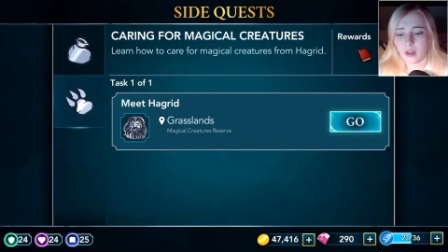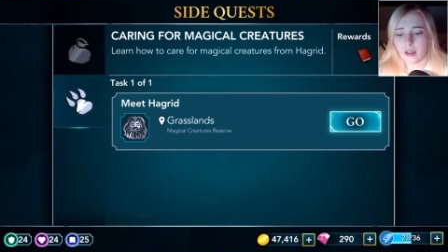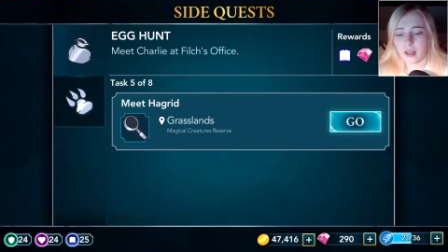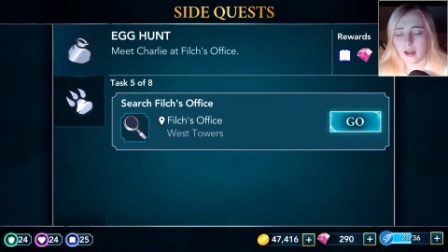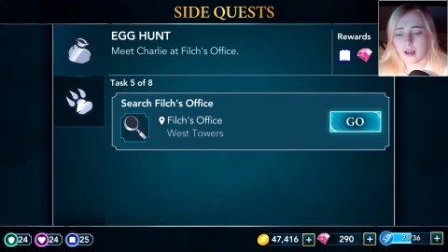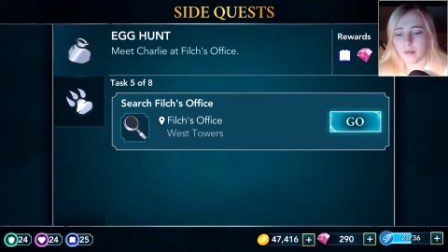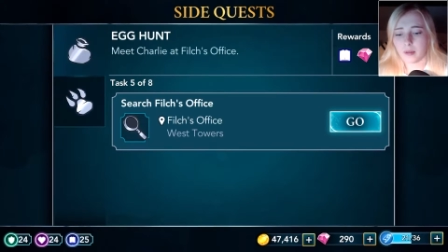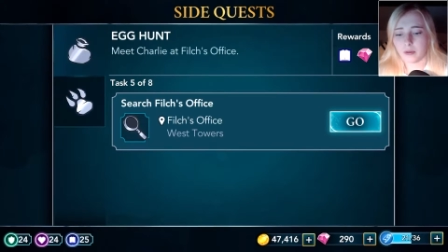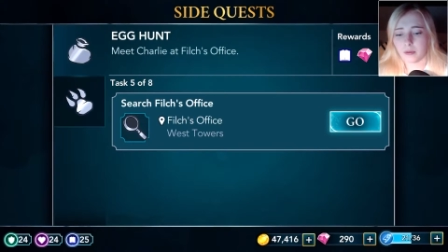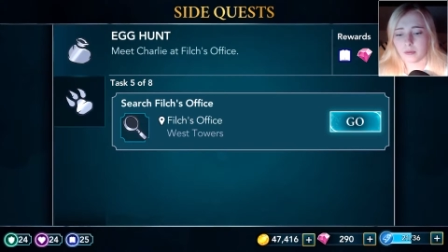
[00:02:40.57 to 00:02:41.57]
yeah, I'm
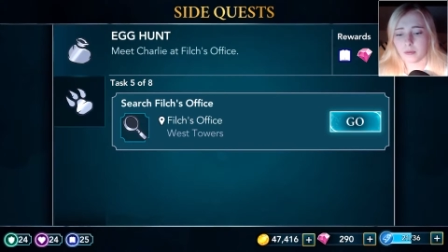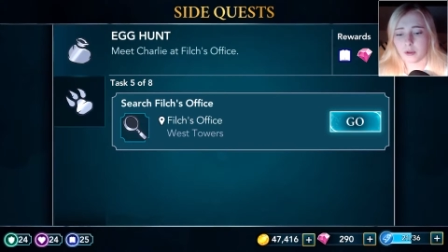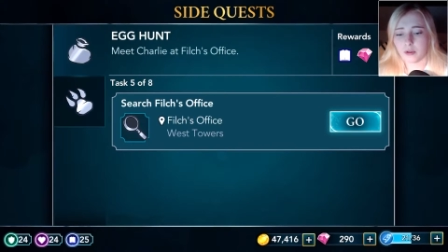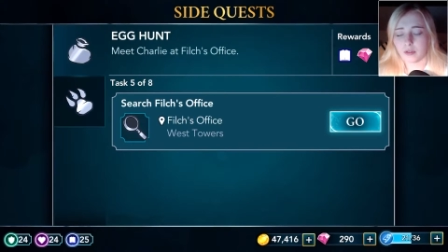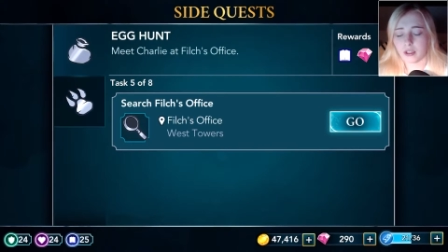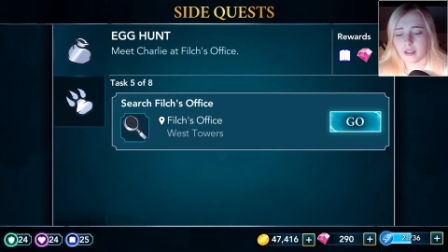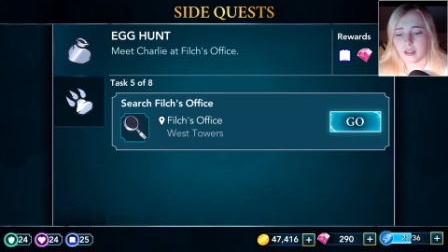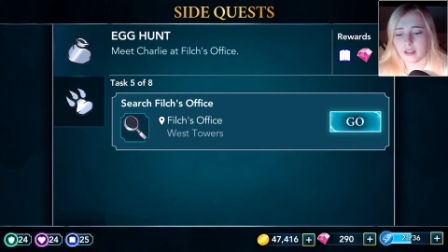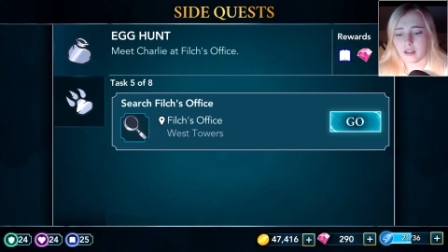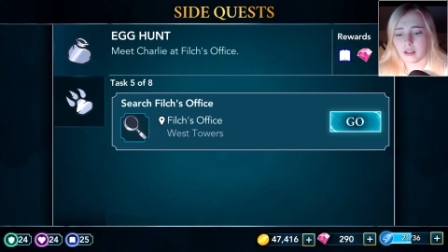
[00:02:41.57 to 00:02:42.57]
almost
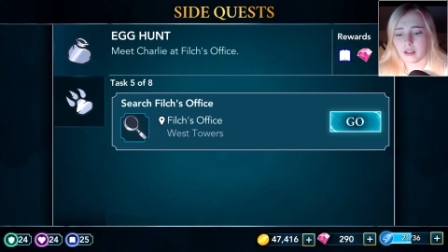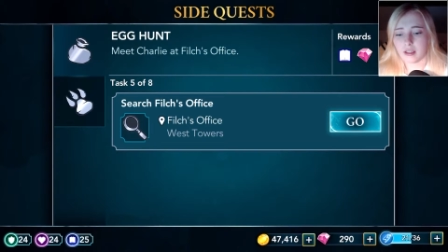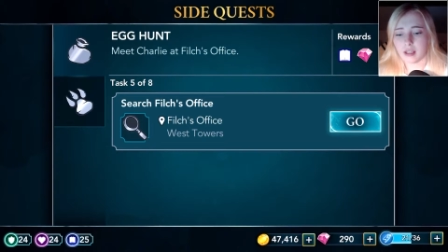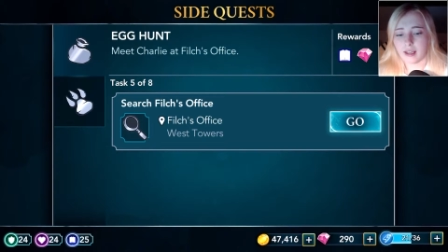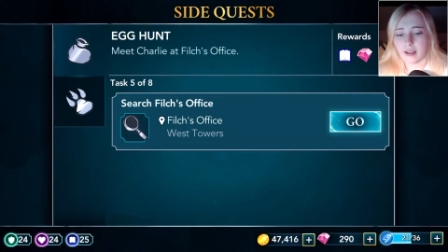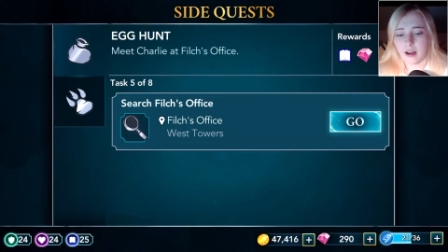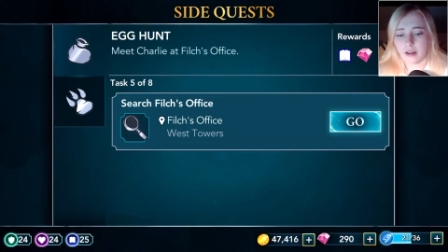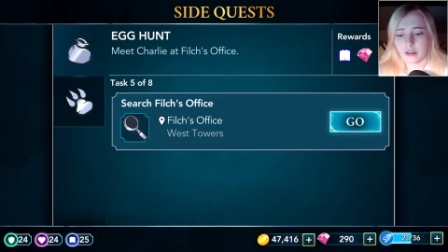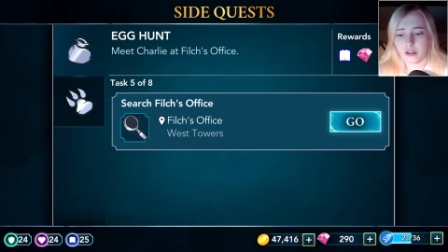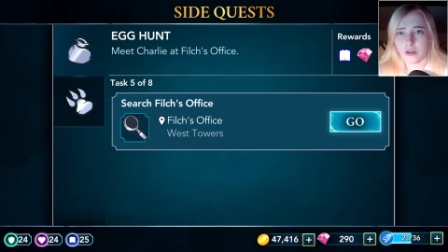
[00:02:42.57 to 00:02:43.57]
finishing the egg
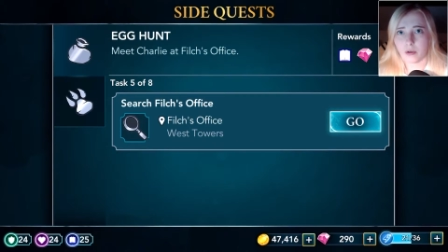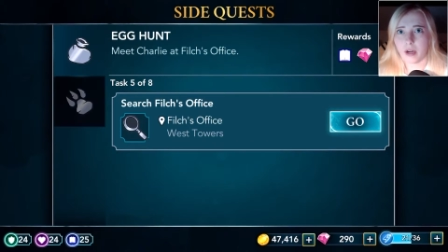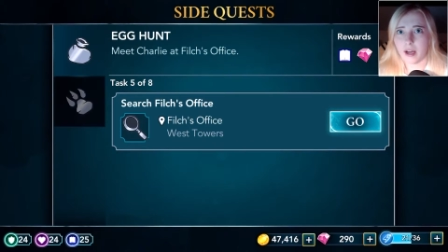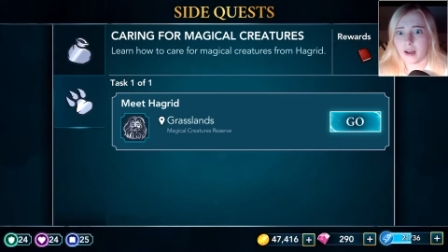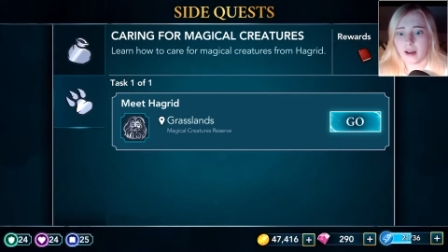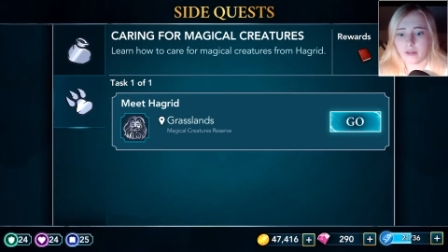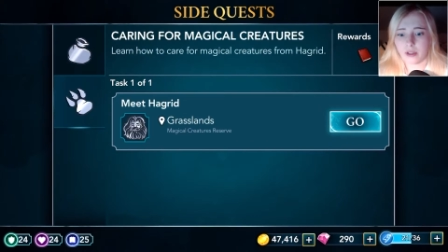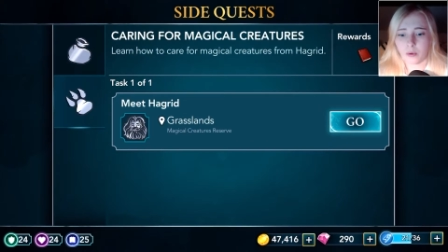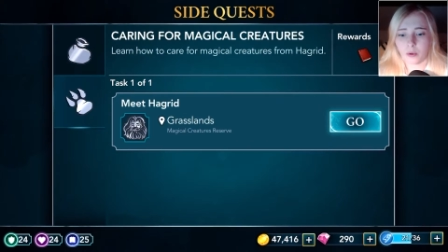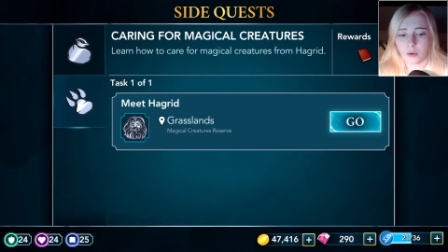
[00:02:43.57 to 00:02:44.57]
hunt. Sorry, I
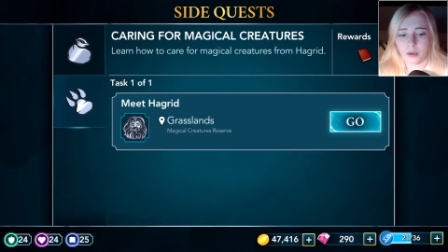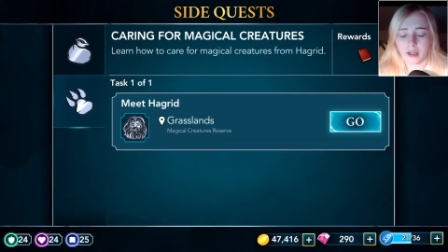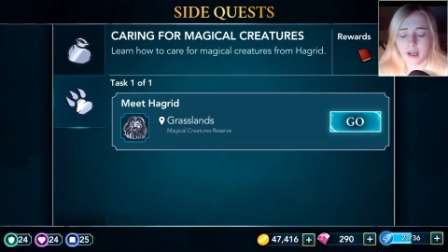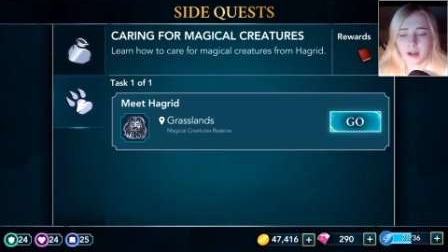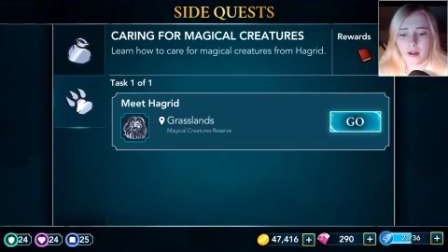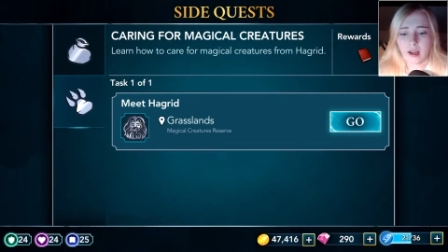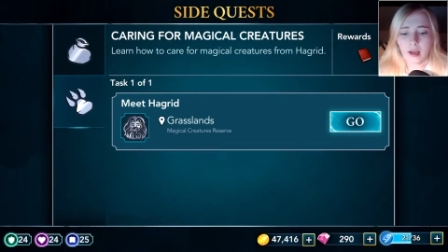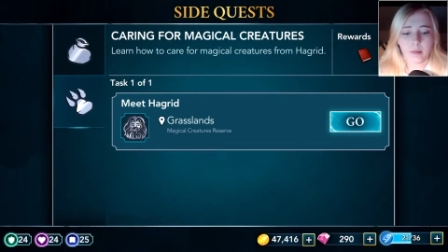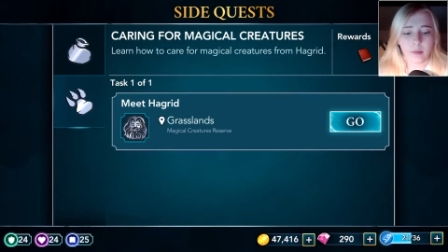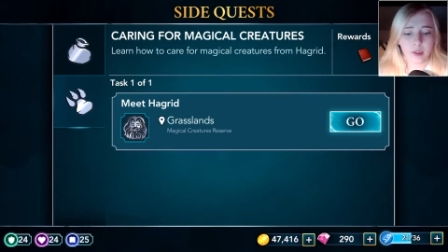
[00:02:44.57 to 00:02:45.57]
haven't recorded that.
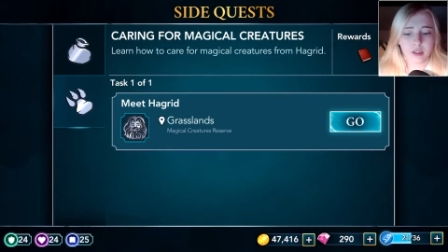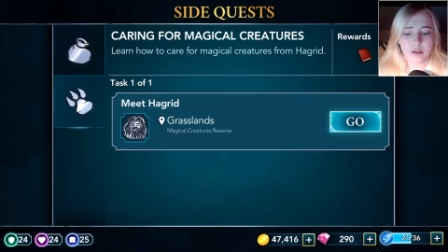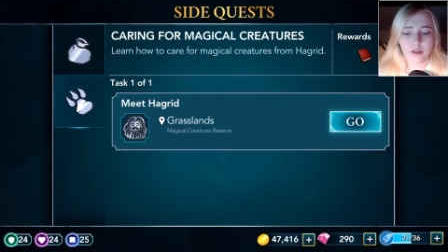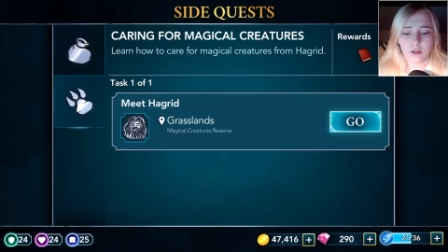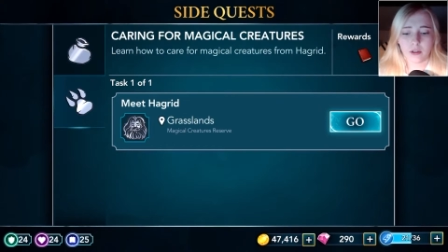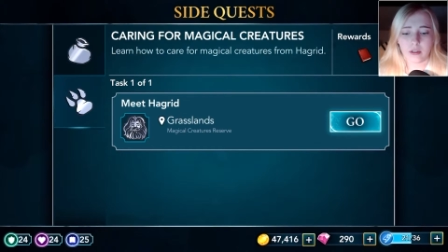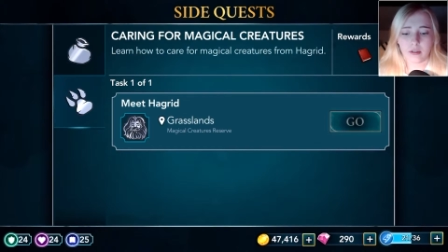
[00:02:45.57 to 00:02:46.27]
But we can start